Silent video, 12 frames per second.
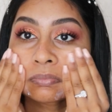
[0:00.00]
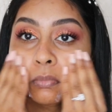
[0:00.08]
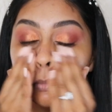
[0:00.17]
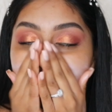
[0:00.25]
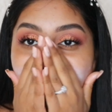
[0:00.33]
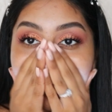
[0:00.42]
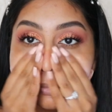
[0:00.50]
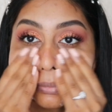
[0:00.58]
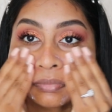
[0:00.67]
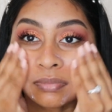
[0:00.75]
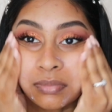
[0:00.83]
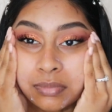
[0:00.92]

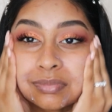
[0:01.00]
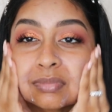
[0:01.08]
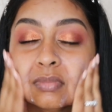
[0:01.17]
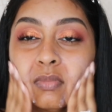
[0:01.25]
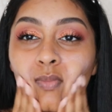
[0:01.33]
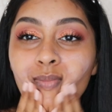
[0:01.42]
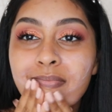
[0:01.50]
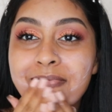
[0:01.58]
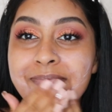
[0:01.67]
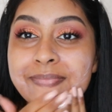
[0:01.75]
(silence)